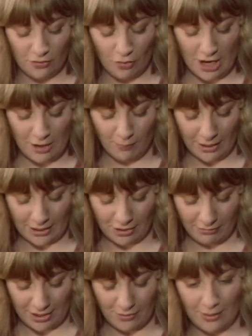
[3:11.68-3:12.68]
when my
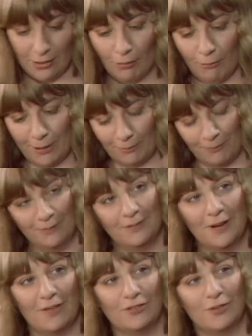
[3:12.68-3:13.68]
career went... Whew,
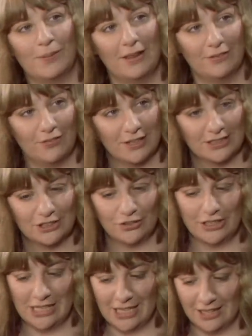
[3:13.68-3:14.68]
after about the first 3
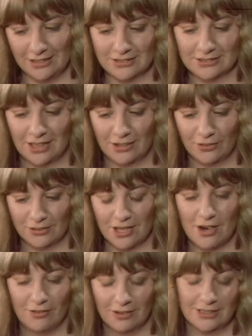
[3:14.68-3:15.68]
years, I thought,
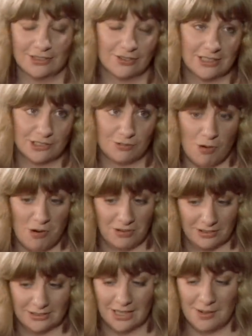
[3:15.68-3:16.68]
oh, I'd got this
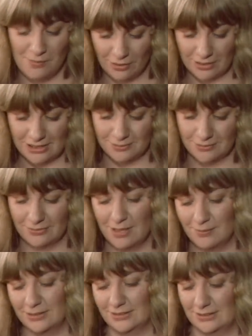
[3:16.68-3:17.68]
wrong. I'm not going to be
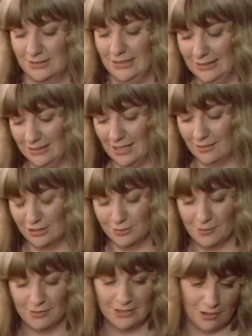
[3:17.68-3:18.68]
famous. I'm going to
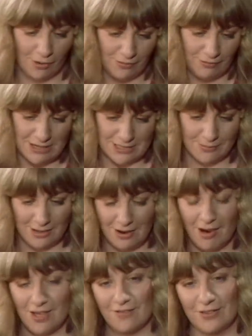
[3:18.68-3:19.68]
be on the dole for the rest of my
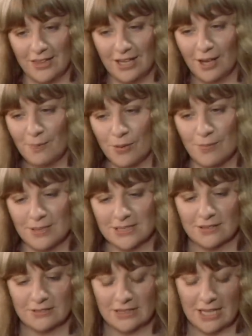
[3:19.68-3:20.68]
life. And then I pulled
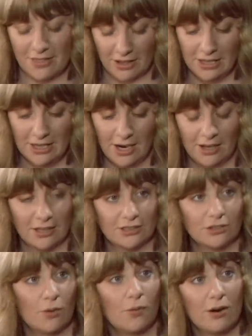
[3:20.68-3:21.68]
myself together and I
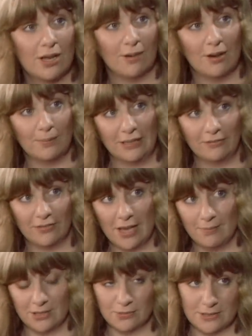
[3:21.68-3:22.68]
stopped worrying about being
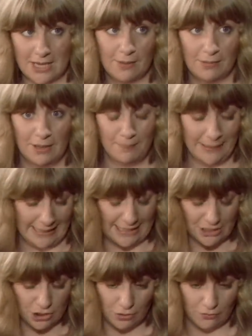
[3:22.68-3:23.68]
famous, which had been a big
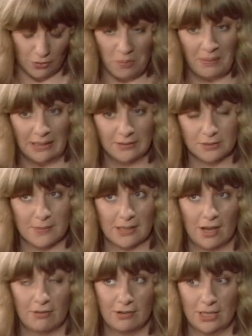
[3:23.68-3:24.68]
issue for me and something that
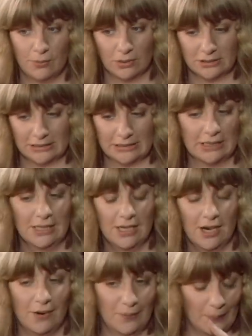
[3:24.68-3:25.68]
I really wanted.
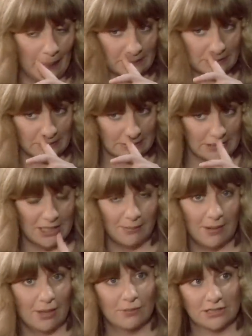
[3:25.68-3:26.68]
And all I was concerned
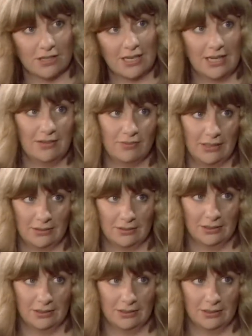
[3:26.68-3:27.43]
about then was earning a living.